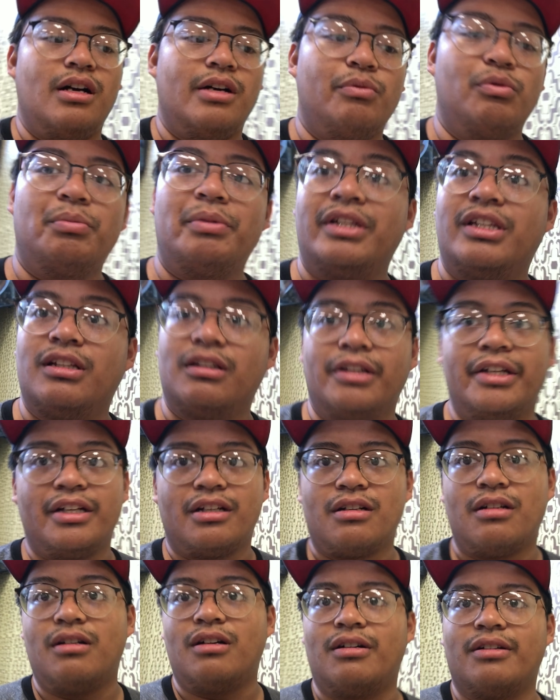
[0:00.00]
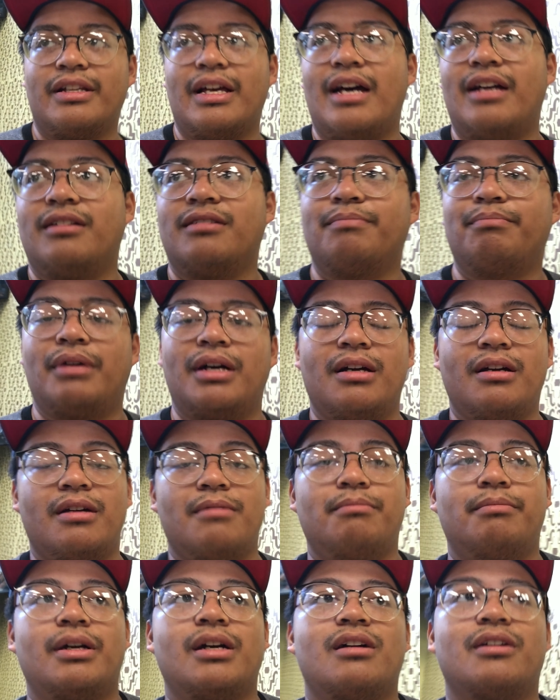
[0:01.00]
will be in the link on that
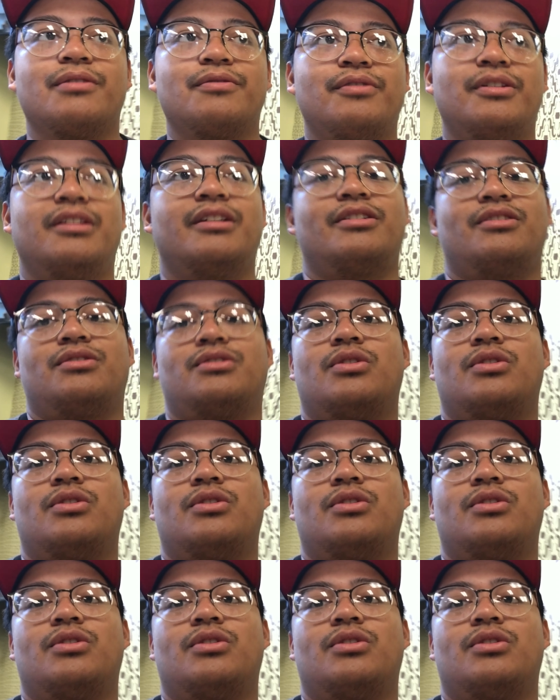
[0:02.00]
biography there.